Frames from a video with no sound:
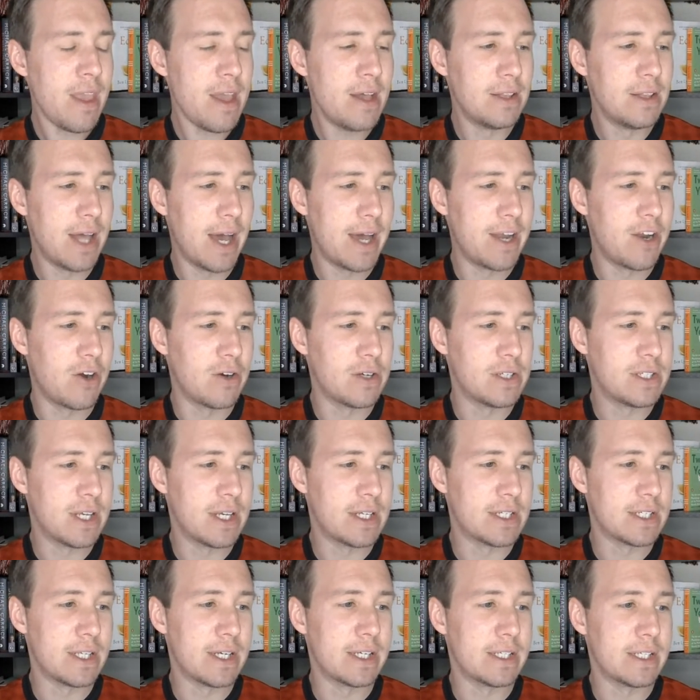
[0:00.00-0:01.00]
Lionheart
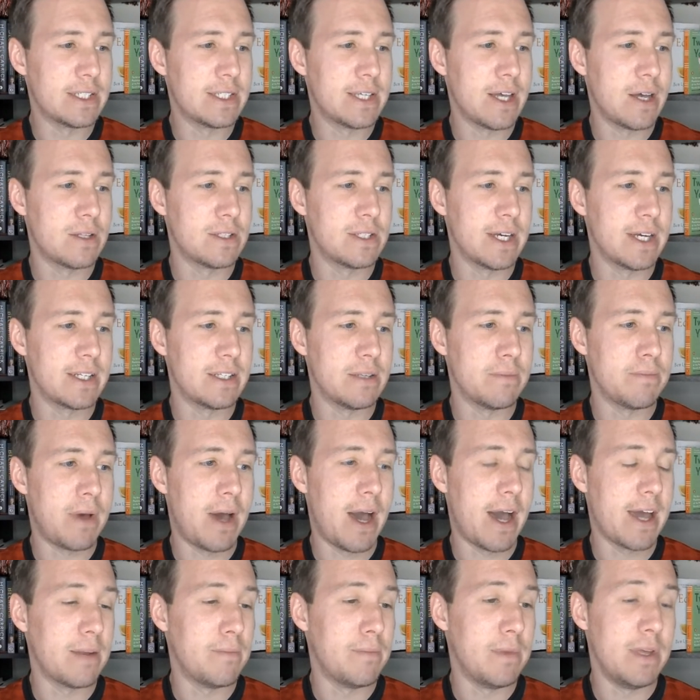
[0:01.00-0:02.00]
says, sounds like
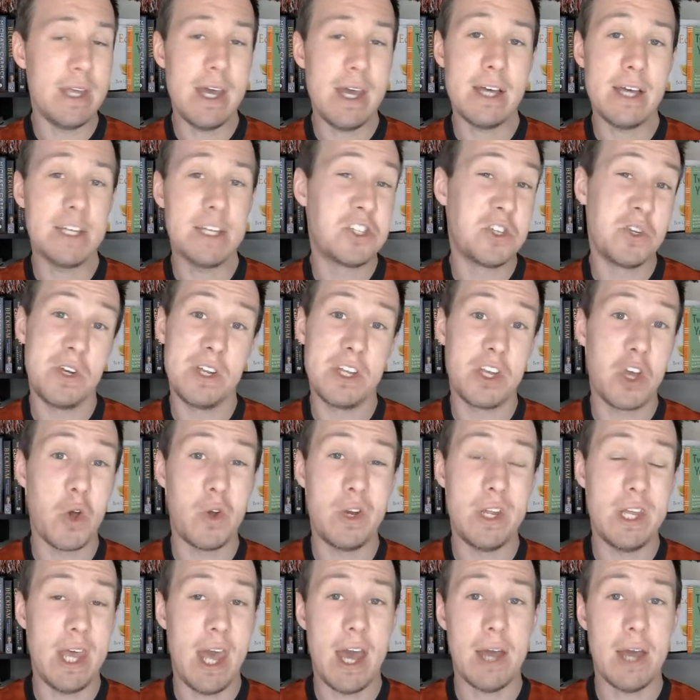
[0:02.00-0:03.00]
Depay to me. Yeah, so did
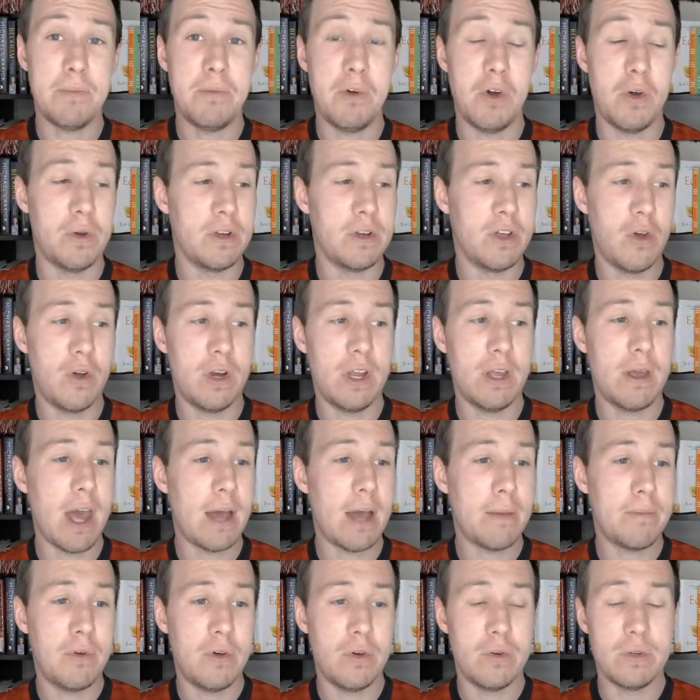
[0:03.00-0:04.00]
Cody Gakpo, and Cody
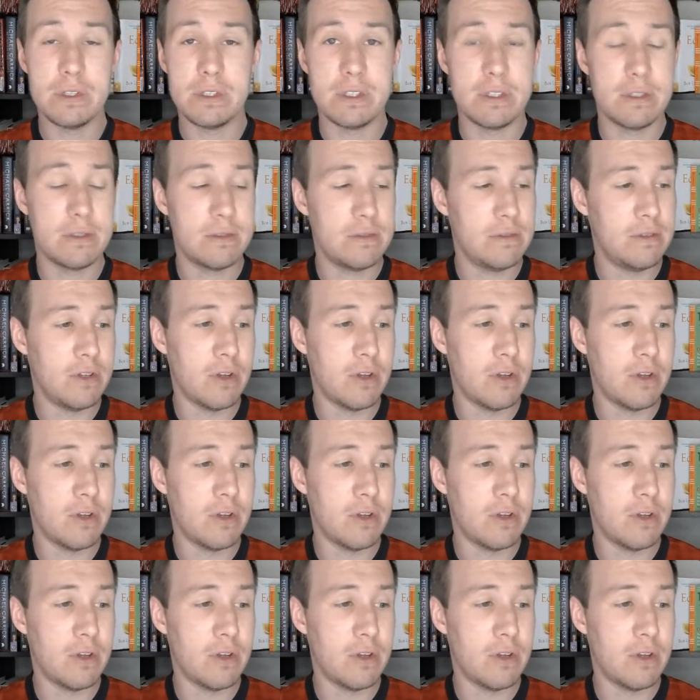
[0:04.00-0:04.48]
Gakpo is,